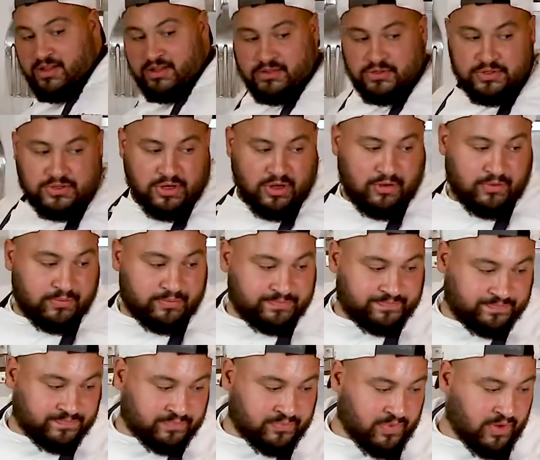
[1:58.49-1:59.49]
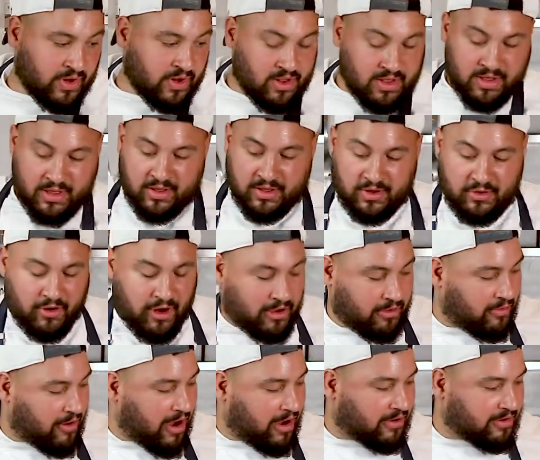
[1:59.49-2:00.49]
So, graham
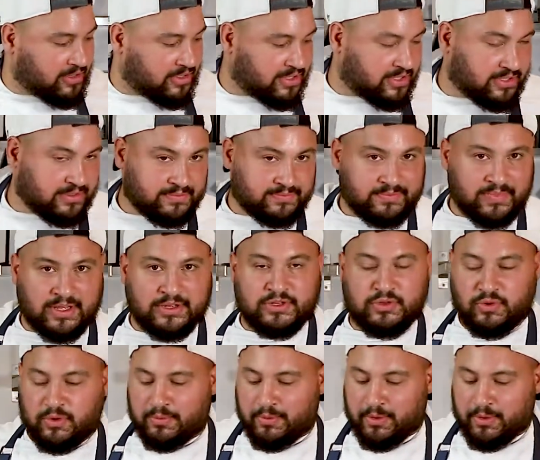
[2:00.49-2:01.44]
crackers into a